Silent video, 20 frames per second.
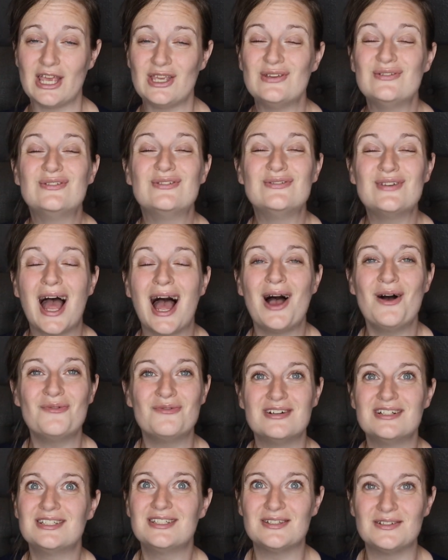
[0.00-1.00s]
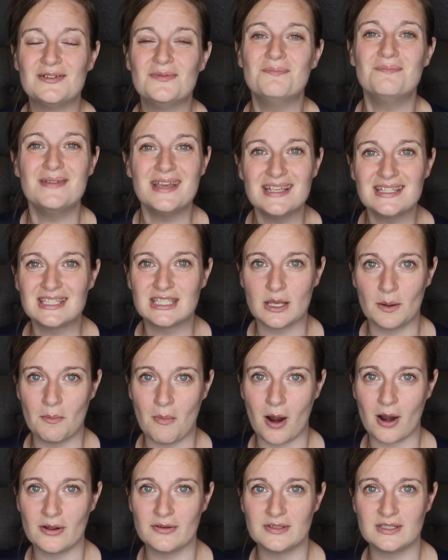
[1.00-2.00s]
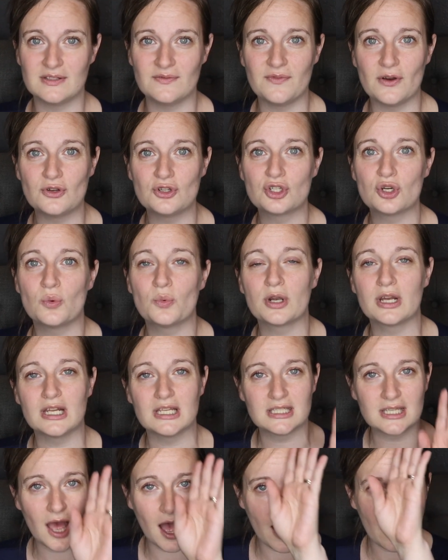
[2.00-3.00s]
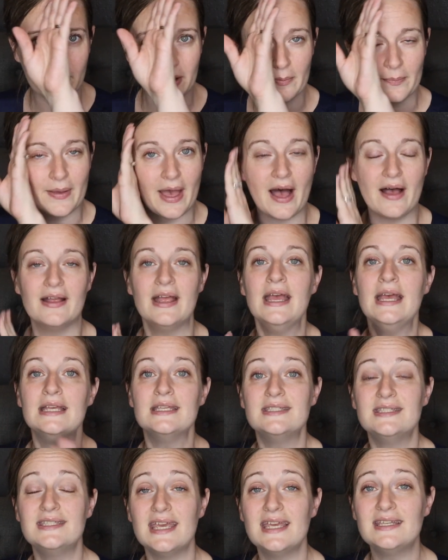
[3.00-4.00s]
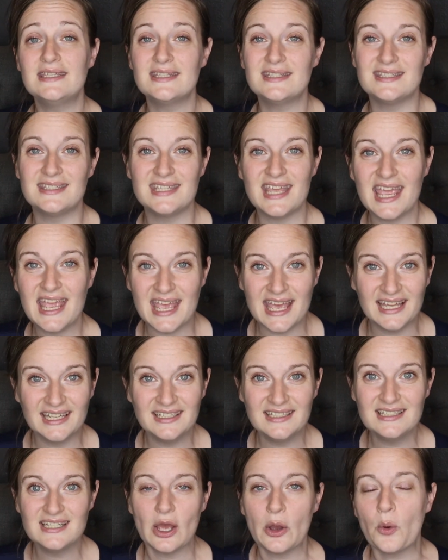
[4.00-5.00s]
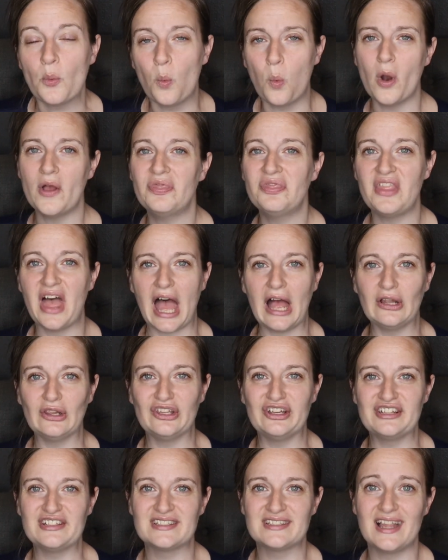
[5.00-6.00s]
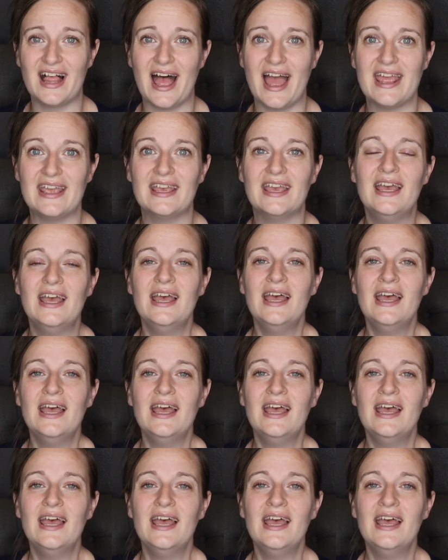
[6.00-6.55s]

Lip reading: You do not want to miss tomorrow's devotional. We're going to talk about Satan's end, what that looks like.